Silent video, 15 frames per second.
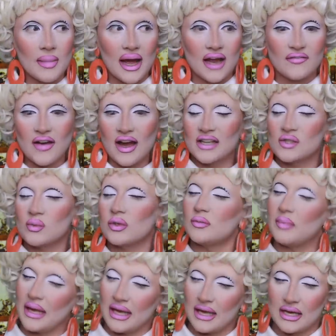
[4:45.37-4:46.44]
My advice
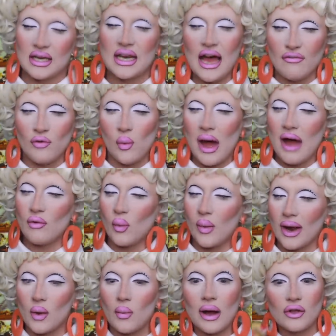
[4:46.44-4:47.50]
would be never wear a
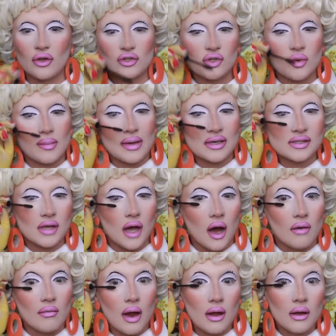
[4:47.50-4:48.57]
wig while you're doing
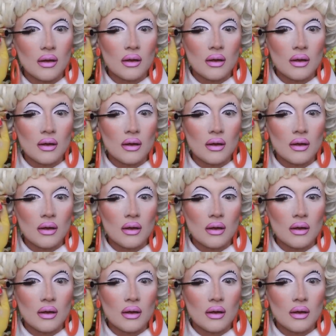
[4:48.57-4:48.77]
mascara.